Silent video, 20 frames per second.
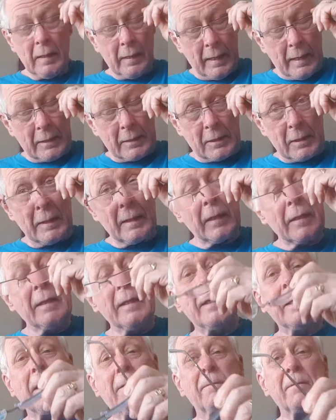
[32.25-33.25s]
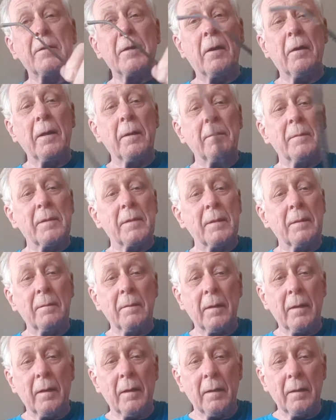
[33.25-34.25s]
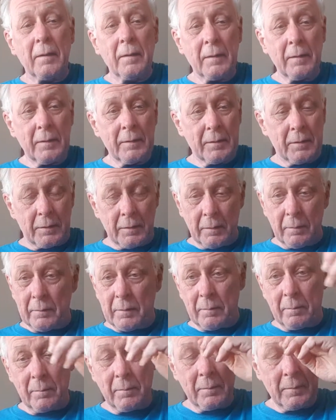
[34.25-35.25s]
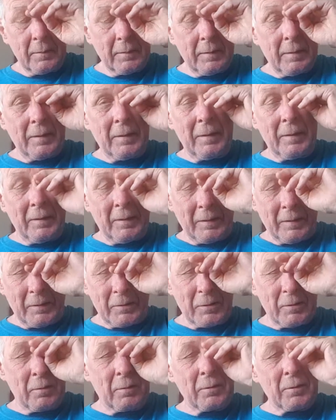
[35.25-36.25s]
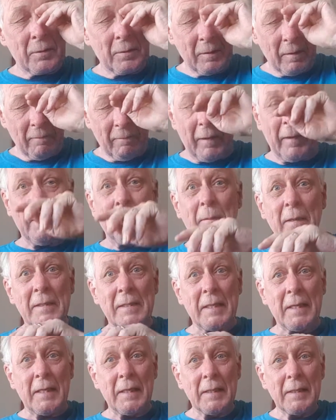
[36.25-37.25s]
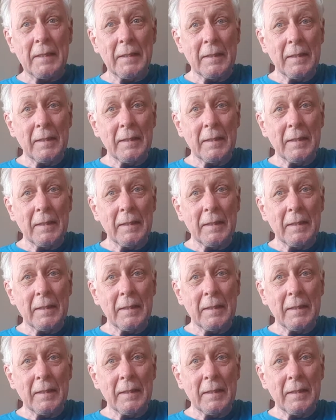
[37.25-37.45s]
Actually, I didn't have time to do them because I was very busy.